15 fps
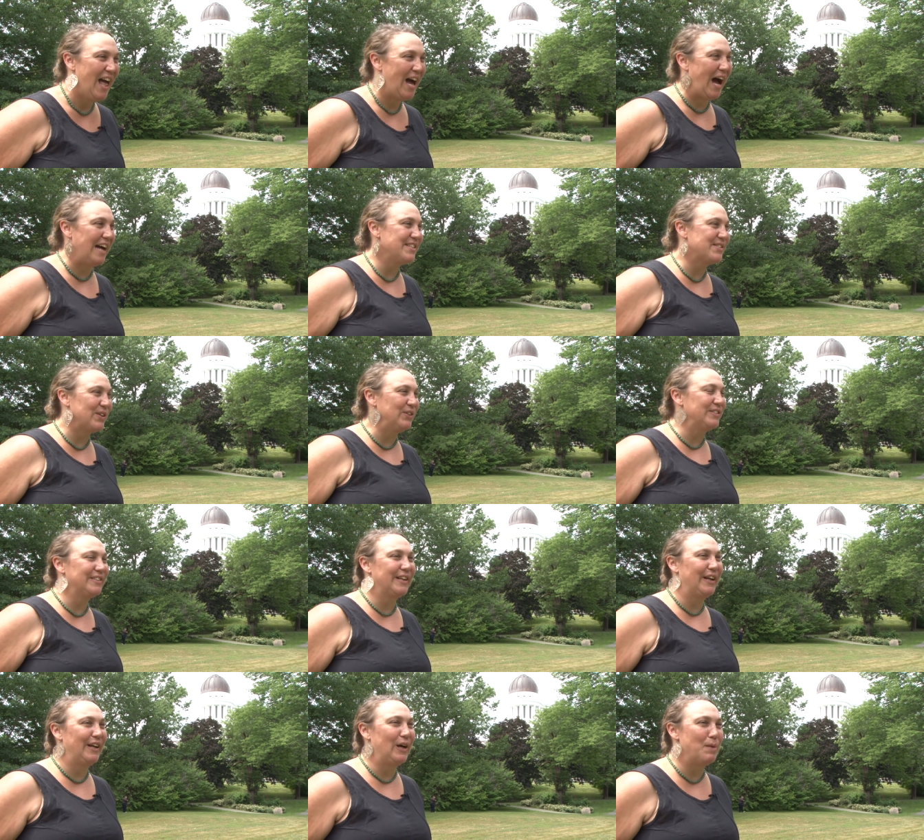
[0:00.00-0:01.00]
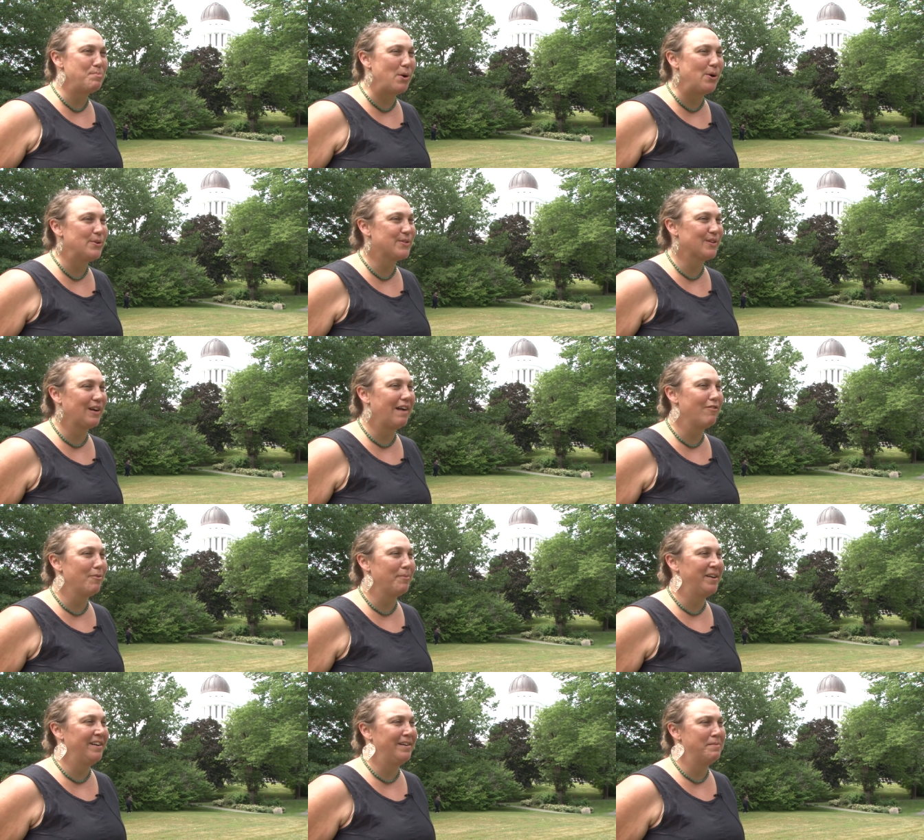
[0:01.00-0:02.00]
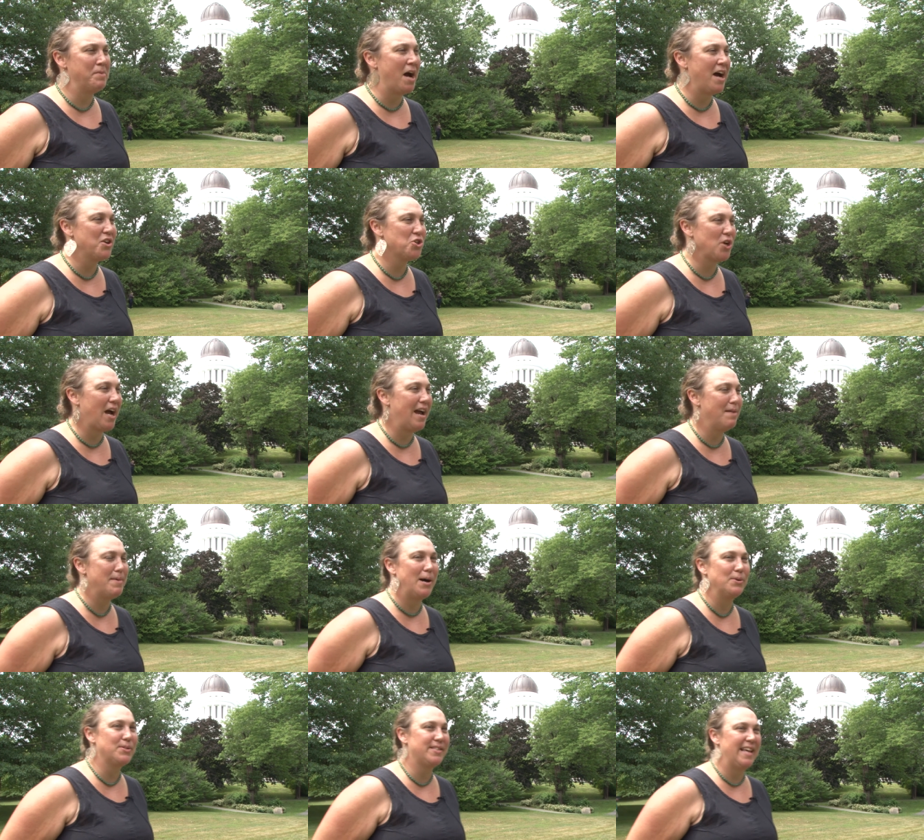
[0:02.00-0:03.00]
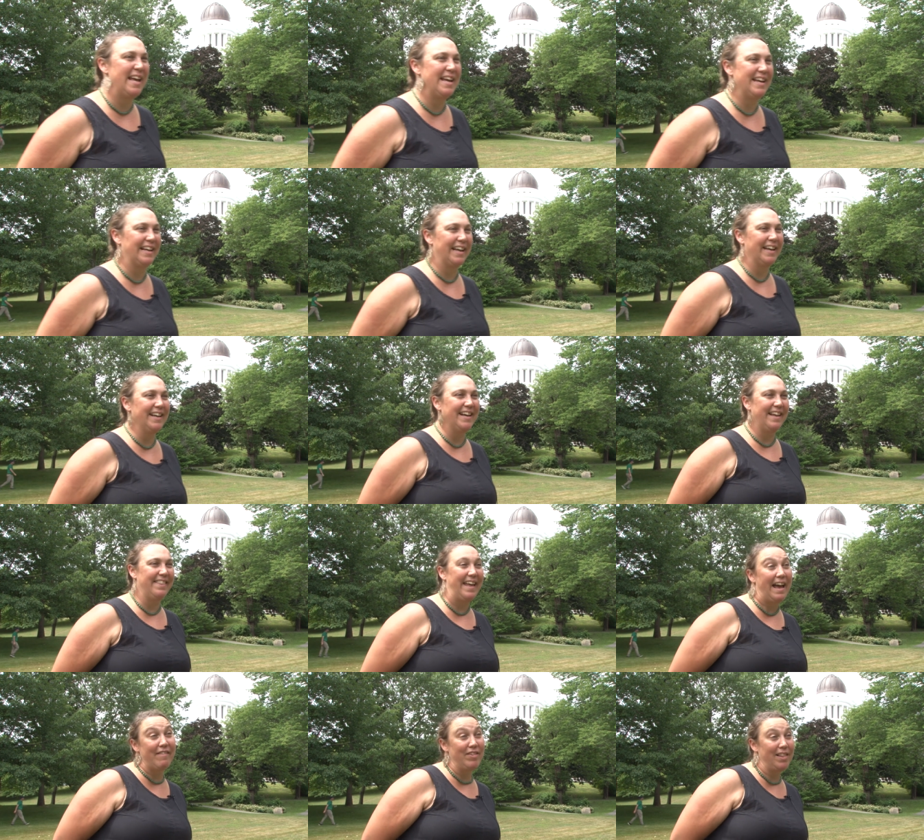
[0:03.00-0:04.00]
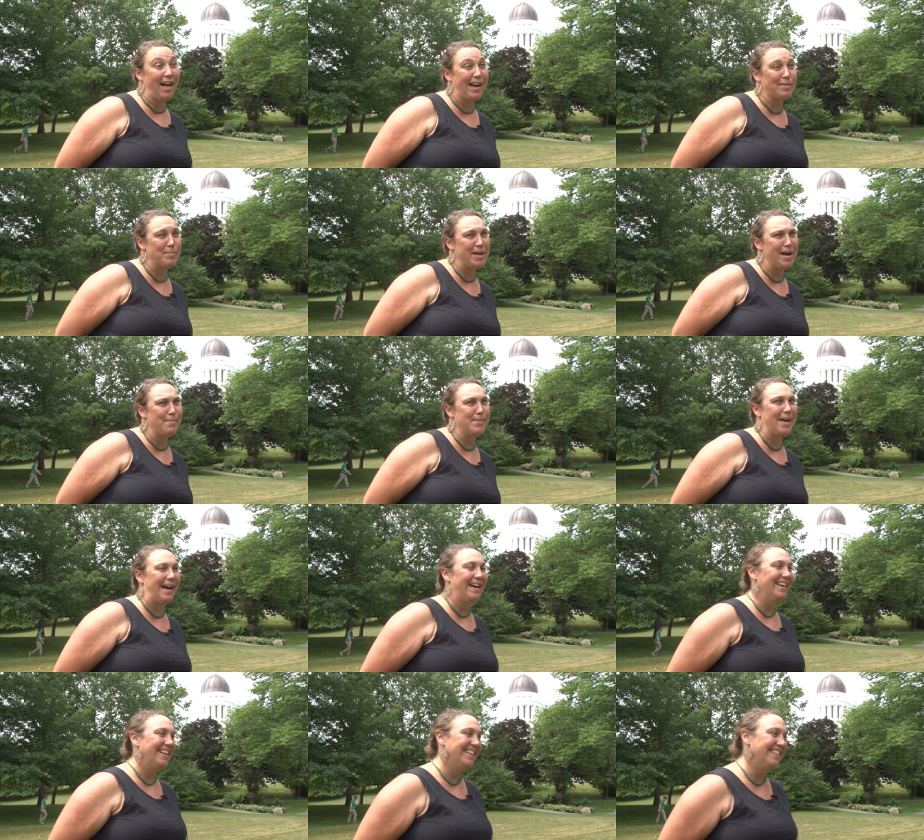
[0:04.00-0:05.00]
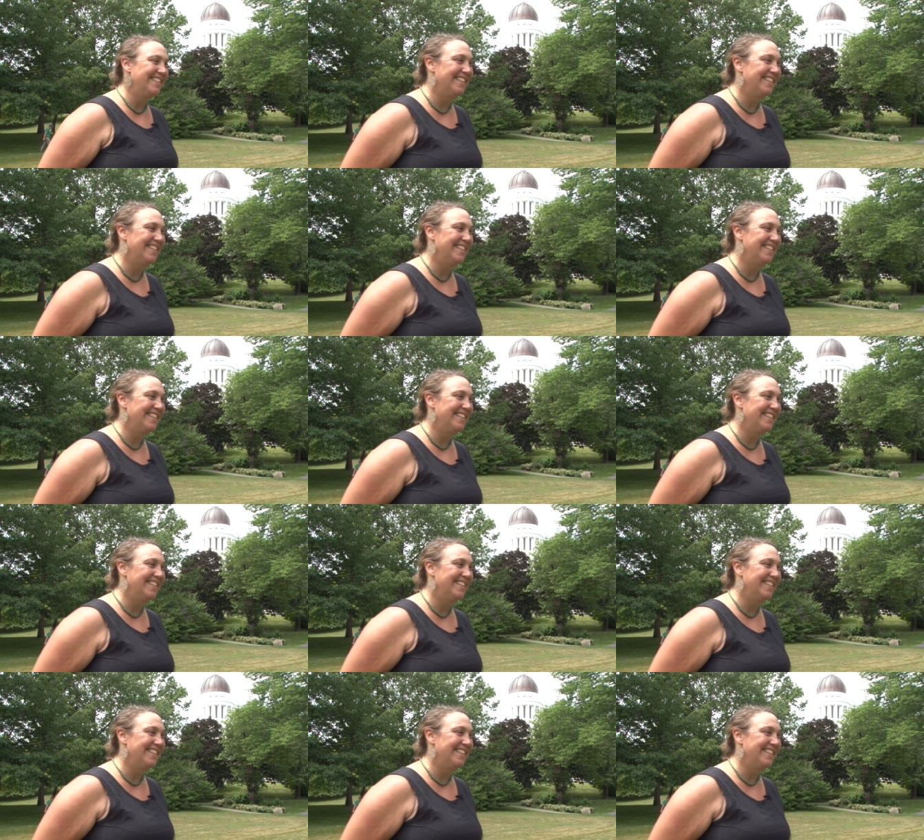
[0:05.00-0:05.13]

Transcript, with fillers: I certainly oppose the government and I'm not shy about saying it, and they haven't locked me up yet.